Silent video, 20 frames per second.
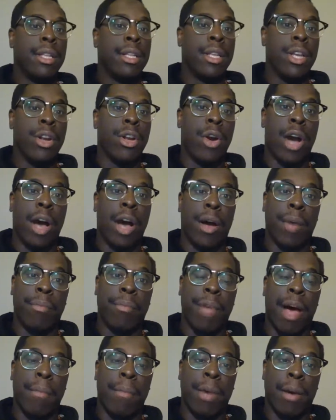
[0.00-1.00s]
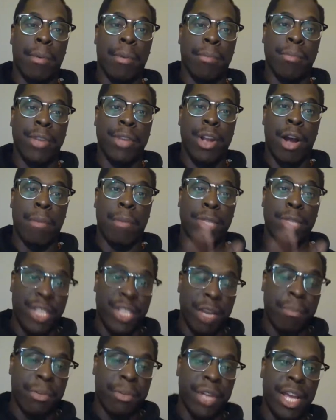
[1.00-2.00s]
I'm a
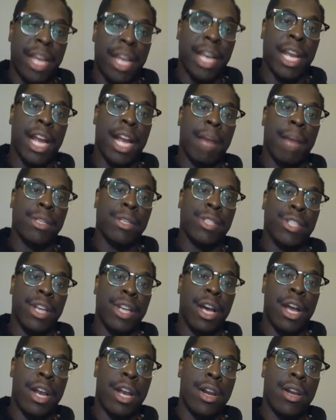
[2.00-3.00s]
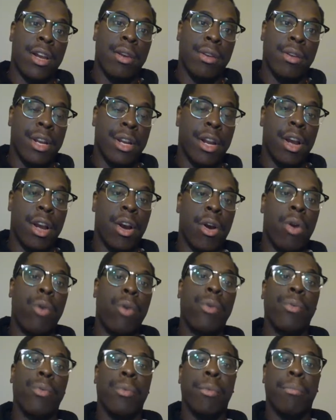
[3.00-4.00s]
sibling and I'm a son,
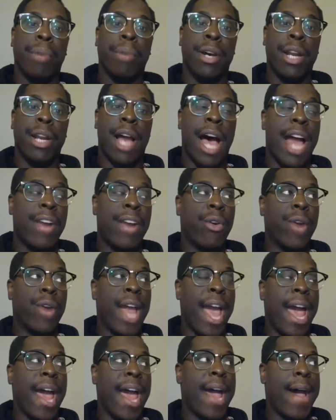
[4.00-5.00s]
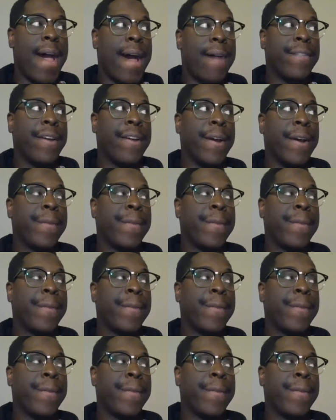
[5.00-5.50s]
but I don't have